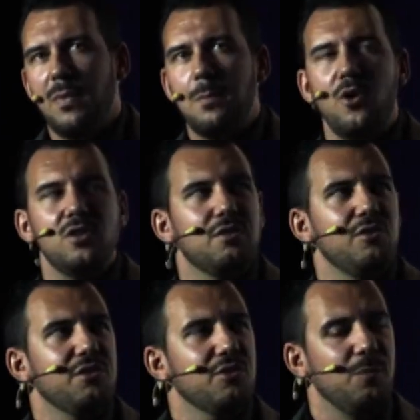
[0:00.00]
my point
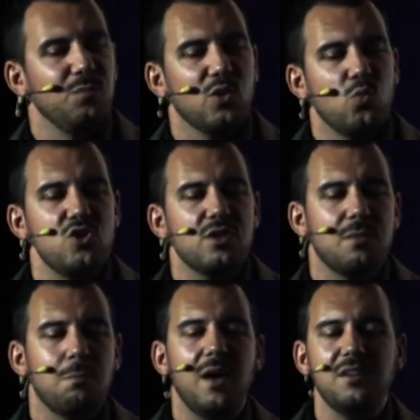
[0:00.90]
is also, which
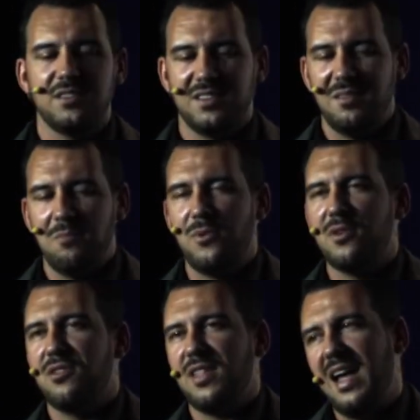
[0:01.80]
is the best
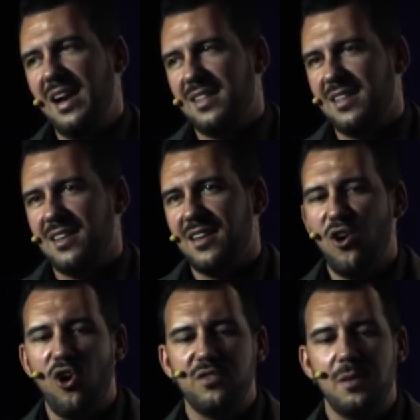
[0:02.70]
personality
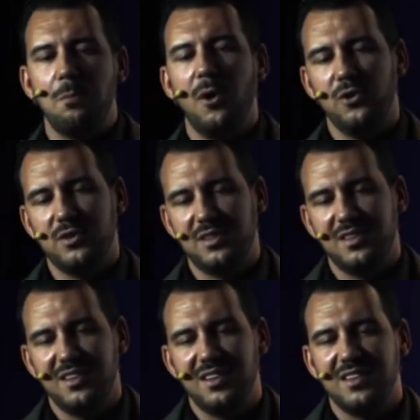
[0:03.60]
of the bot